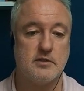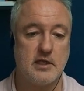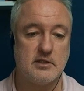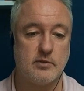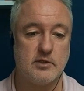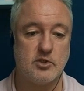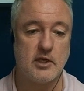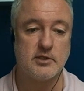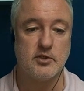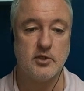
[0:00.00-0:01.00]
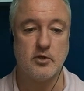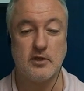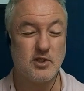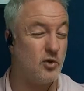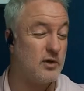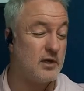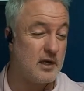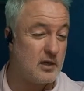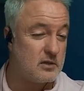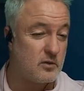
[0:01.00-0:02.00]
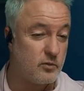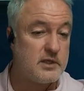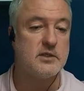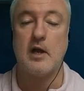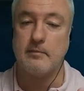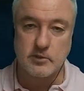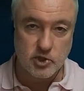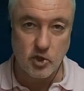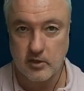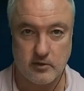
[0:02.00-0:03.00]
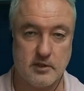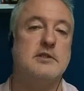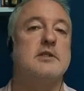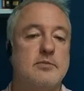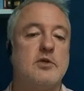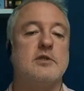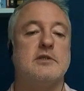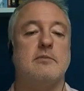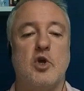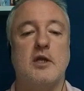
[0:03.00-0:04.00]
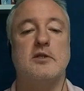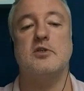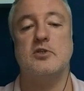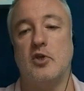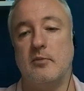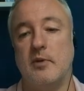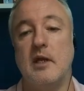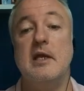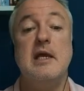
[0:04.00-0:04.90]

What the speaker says: That's what it's trying to do. And so The reason I'm showing you this is because I'm trying to determine